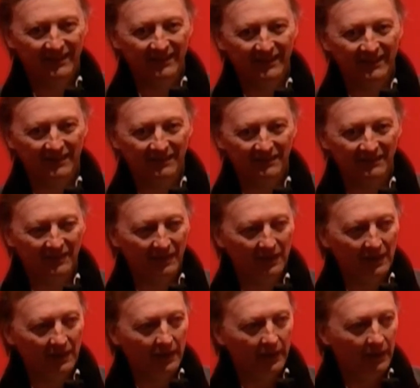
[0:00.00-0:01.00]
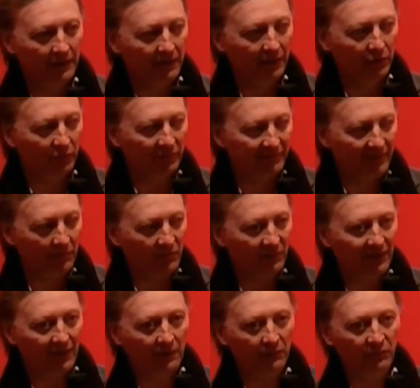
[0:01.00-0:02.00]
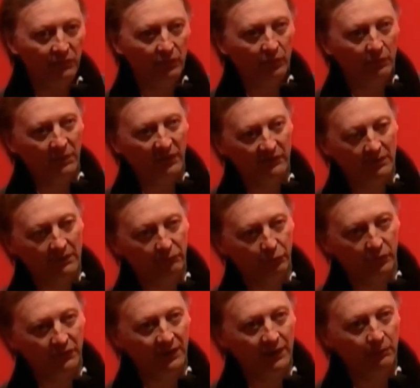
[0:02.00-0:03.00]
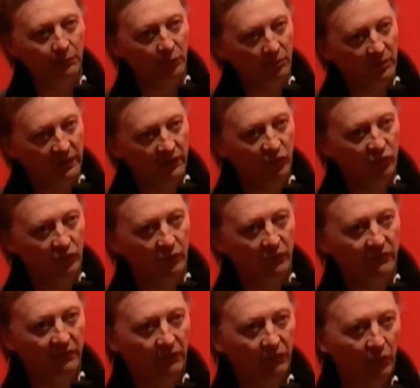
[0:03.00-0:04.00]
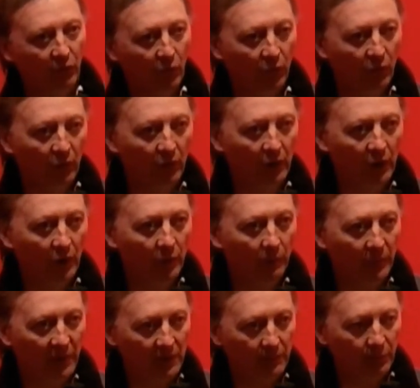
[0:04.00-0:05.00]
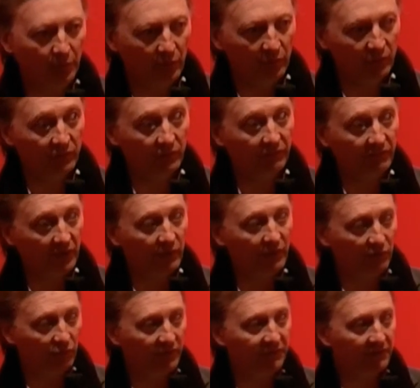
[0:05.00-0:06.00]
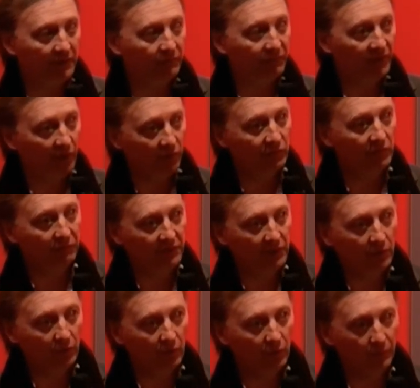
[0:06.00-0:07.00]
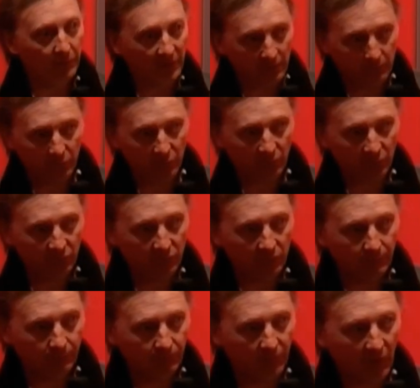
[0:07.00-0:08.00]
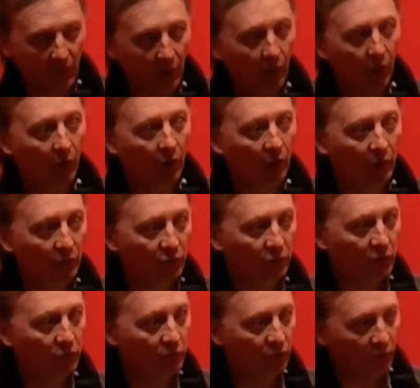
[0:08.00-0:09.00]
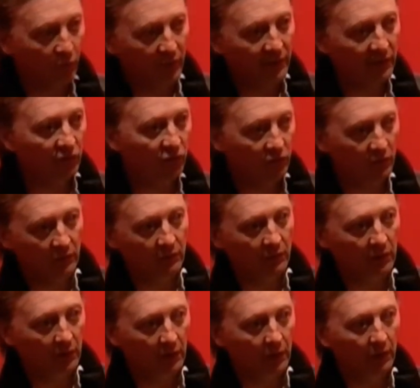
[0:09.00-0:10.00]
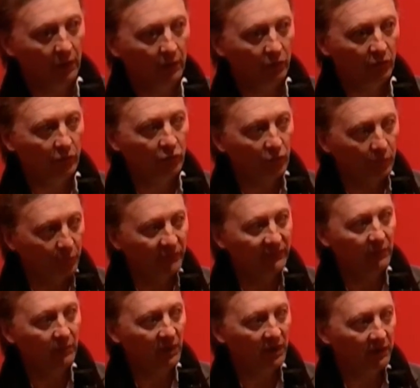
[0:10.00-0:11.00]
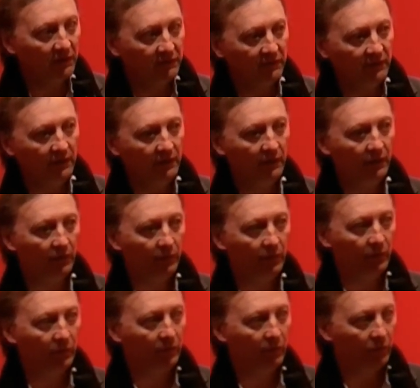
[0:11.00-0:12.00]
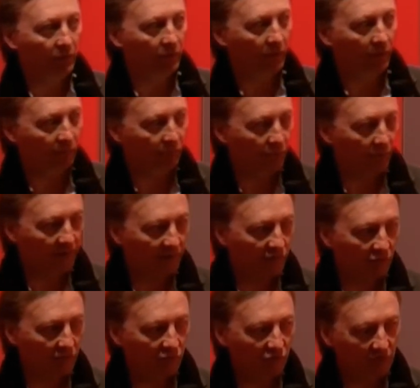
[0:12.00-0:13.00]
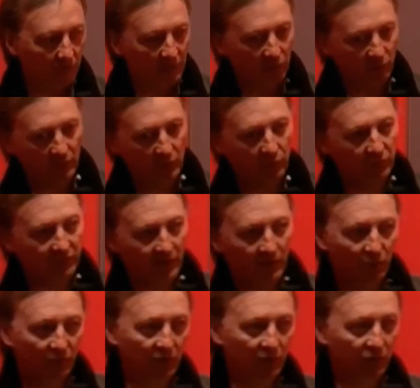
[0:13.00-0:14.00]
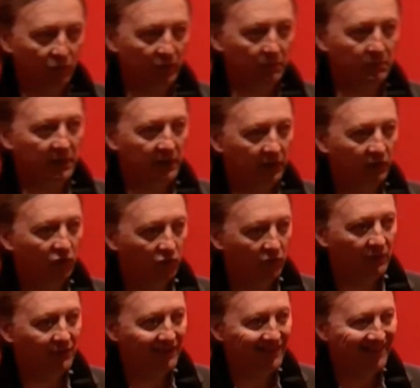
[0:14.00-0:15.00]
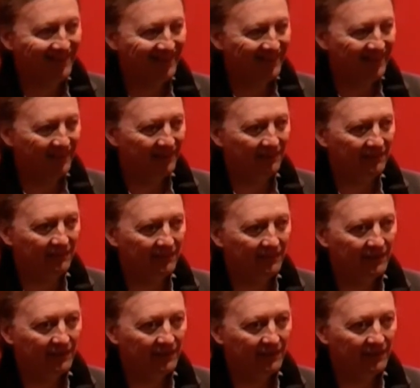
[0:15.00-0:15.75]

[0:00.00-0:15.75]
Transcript: Yes, and at the same time, Benjamin Fondane published several papers, very interesting philosophical papers, on the new possibility of relationship between the sound and the image. Yes.